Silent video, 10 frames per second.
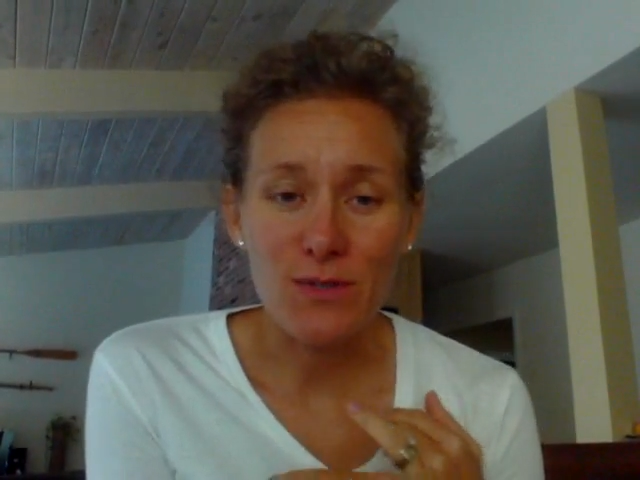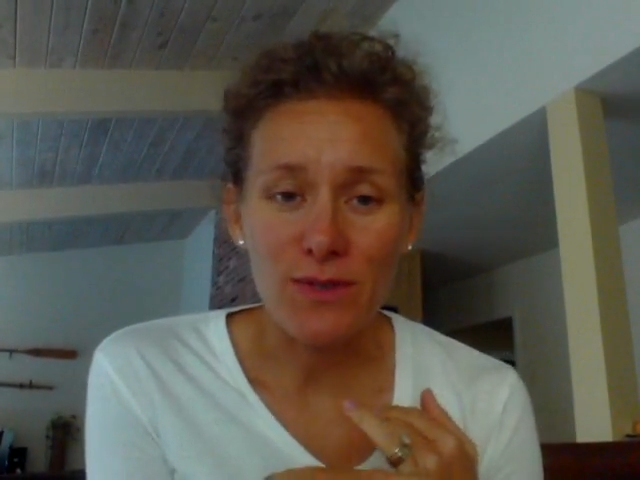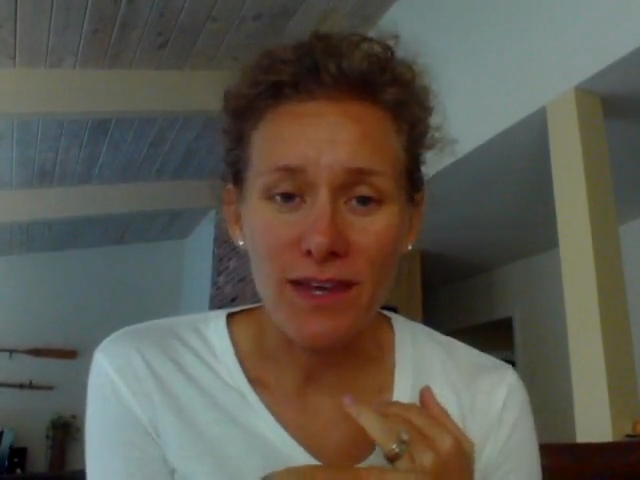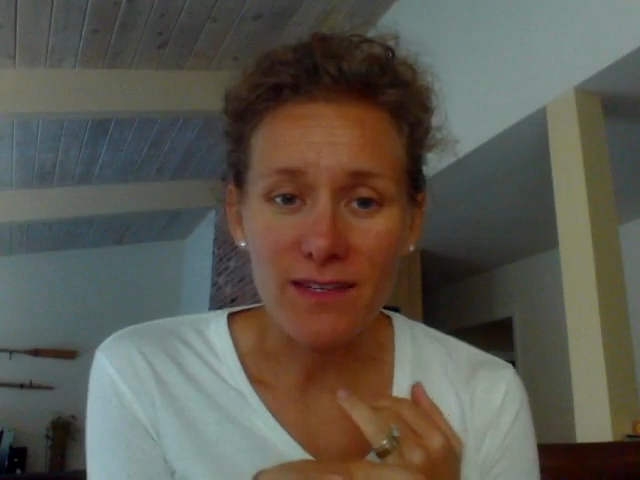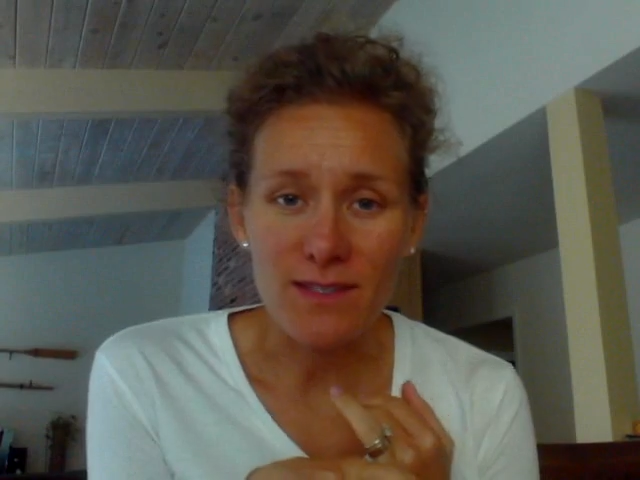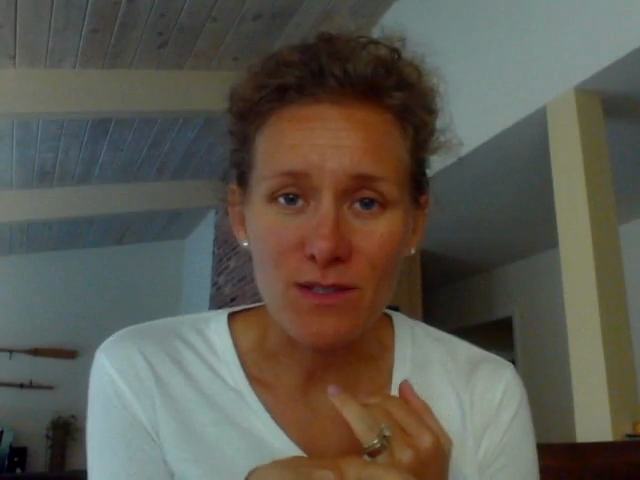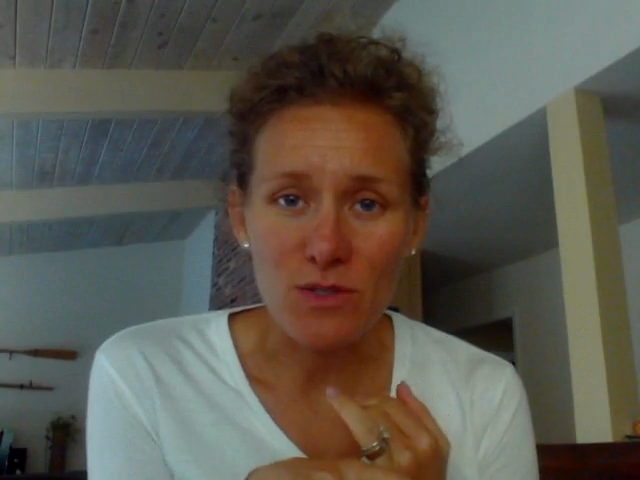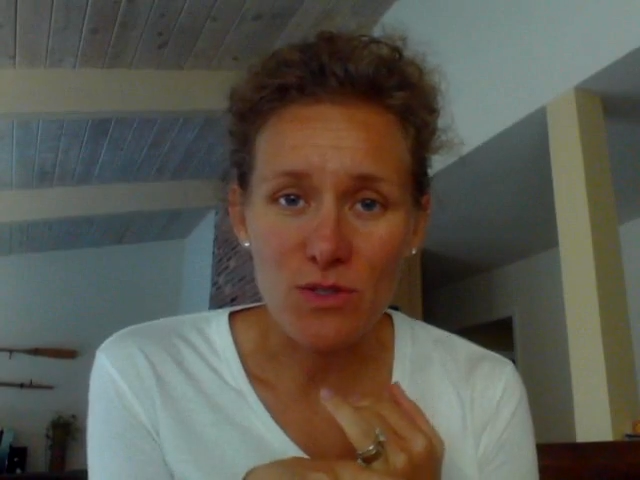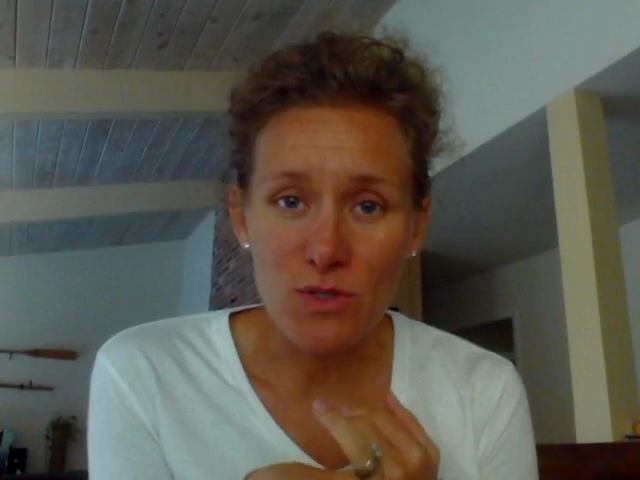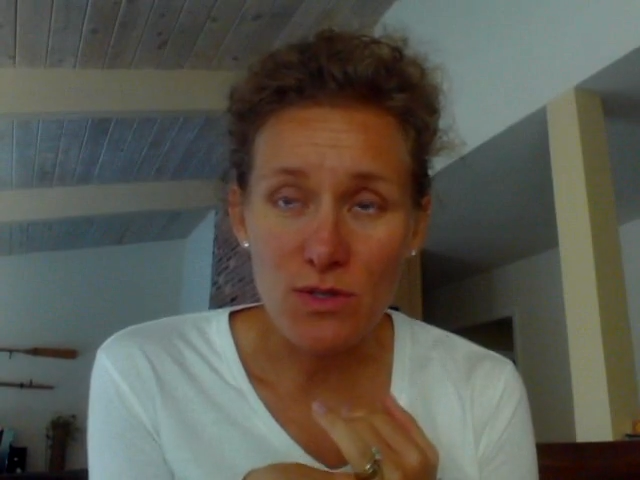
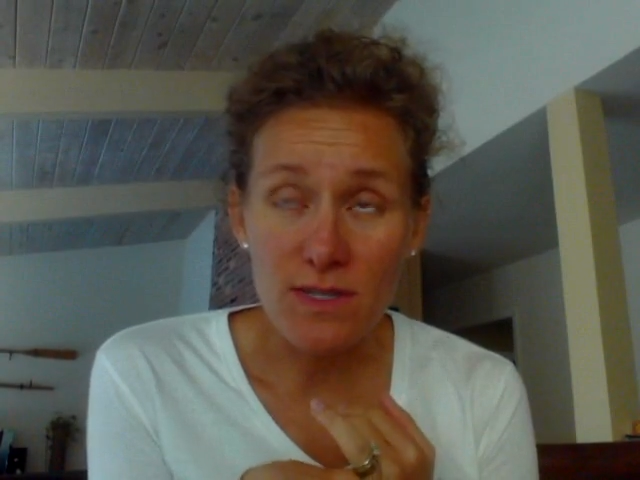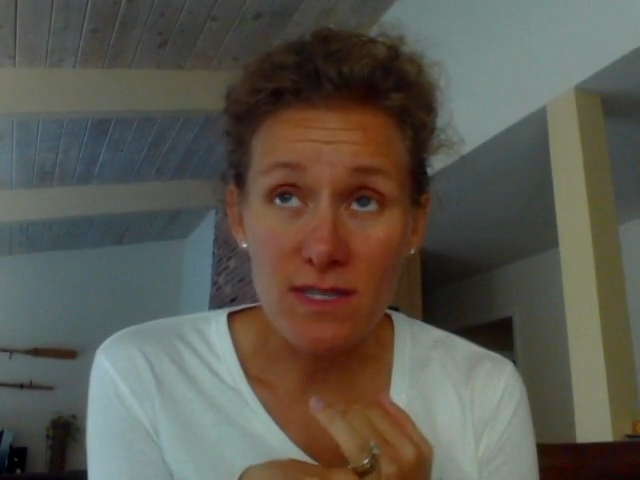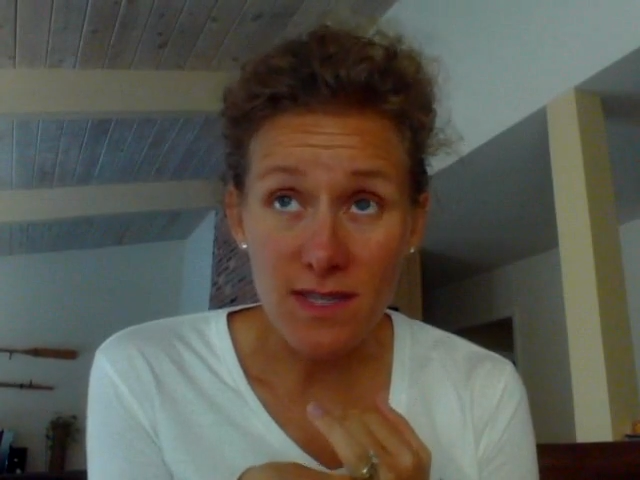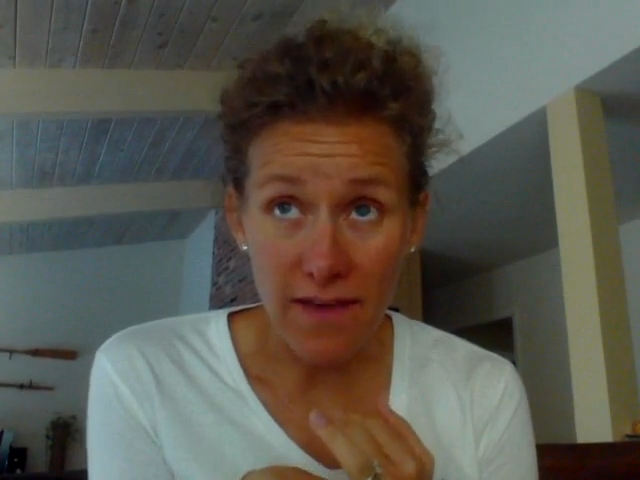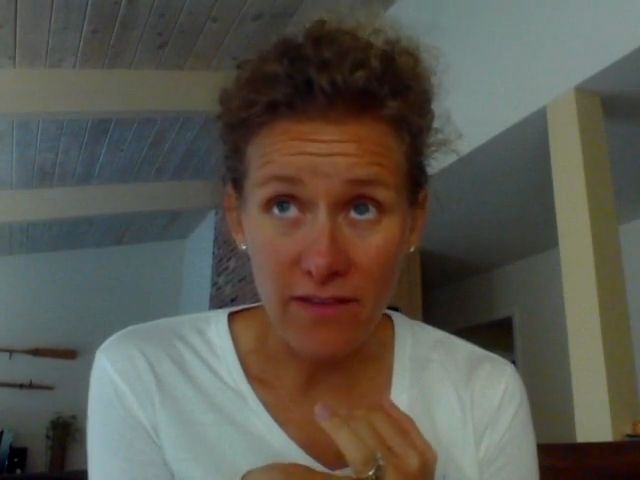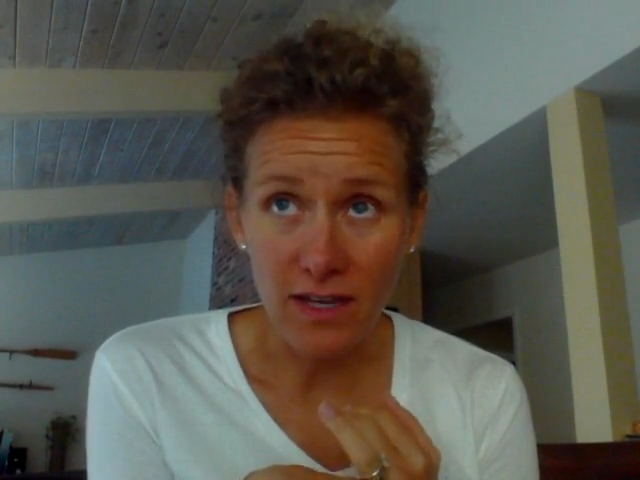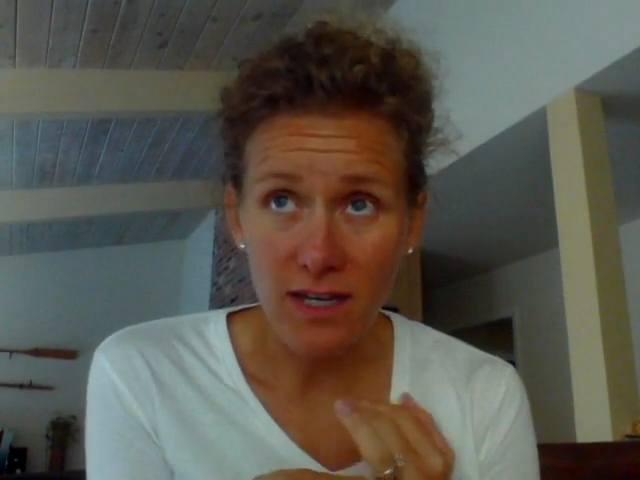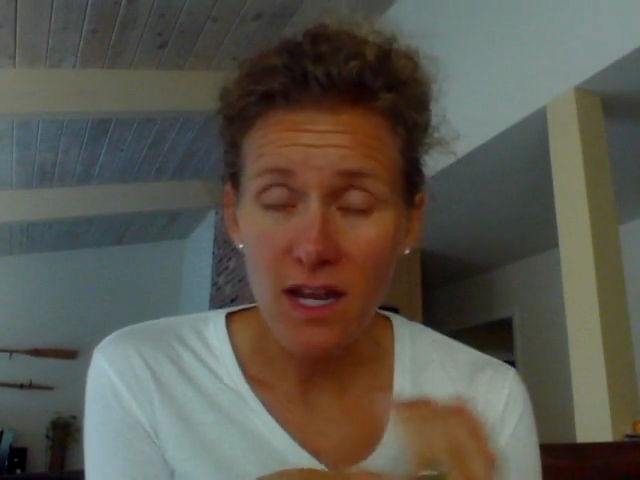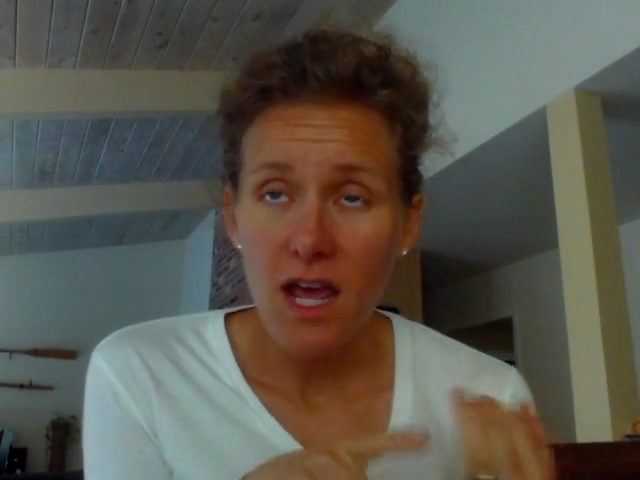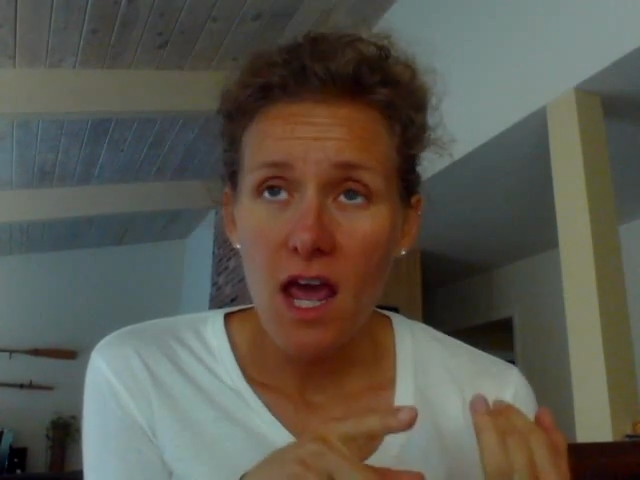
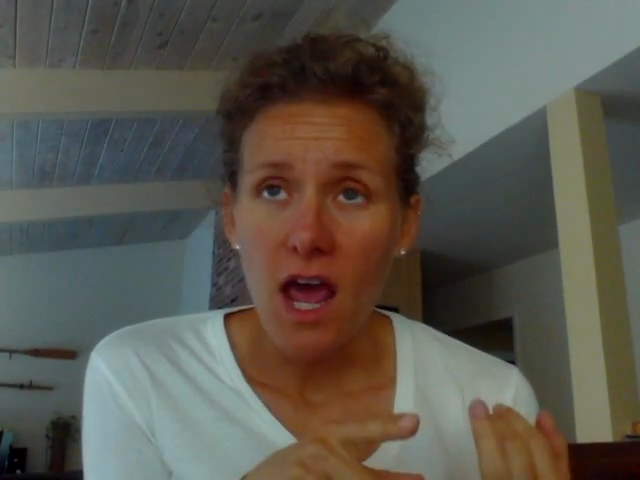2007,